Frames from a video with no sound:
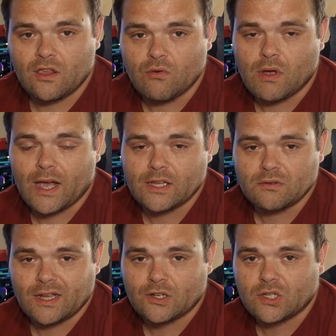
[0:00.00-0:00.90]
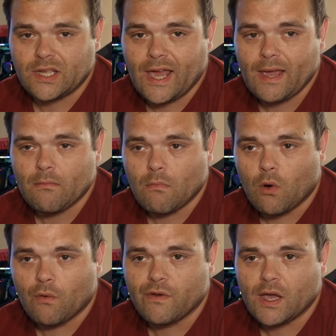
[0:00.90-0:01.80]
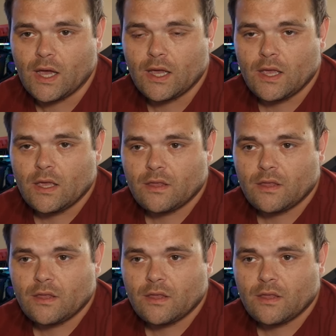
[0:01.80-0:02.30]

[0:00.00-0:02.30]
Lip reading: you guys will actually get more of a